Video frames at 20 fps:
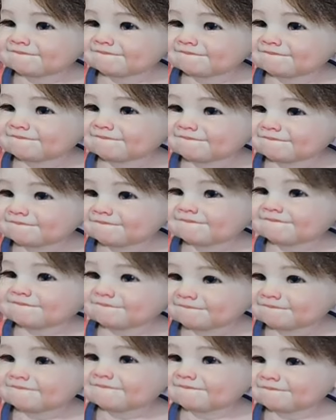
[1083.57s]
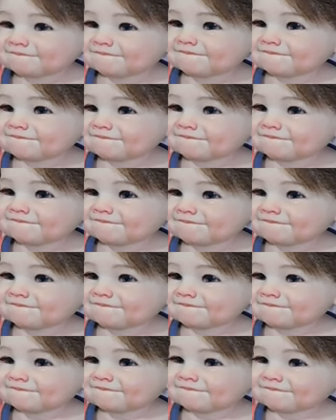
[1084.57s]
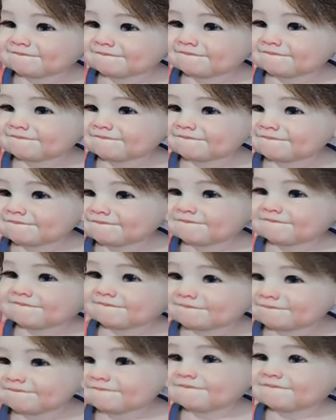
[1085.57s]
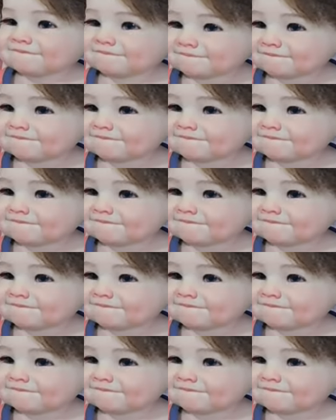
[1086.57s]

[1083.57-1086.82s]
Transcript: The person shown says nothing.